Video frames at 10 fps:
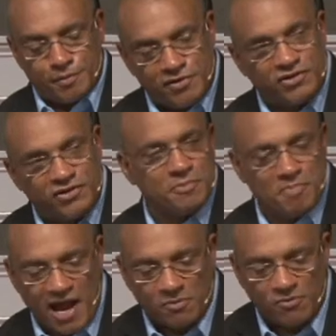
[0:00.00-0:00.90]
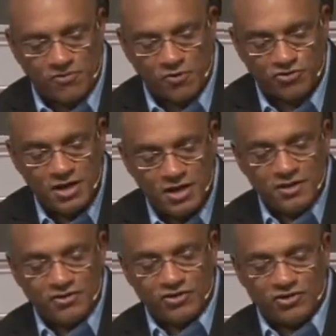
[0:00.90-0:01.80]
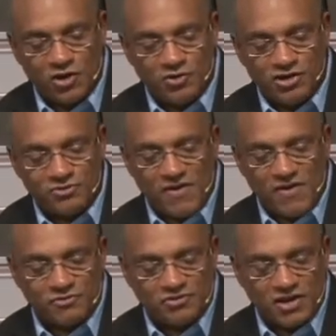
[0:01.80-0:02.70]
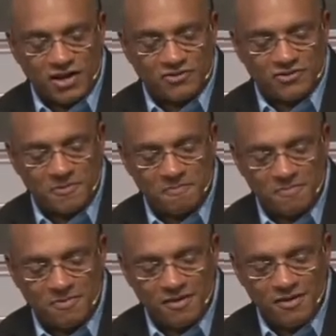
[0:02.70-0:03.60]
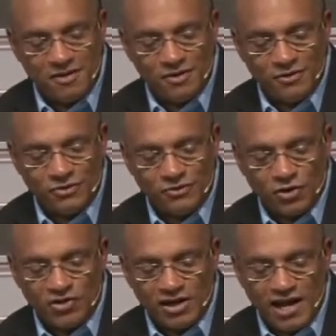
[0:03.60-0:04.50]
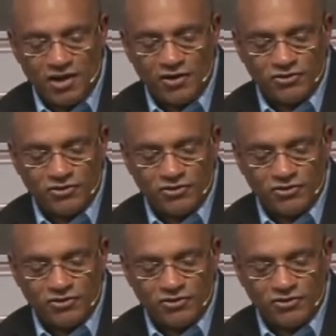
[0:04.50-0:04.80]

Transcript: in your Bible, 1 Thessalonians 5:6. So then let us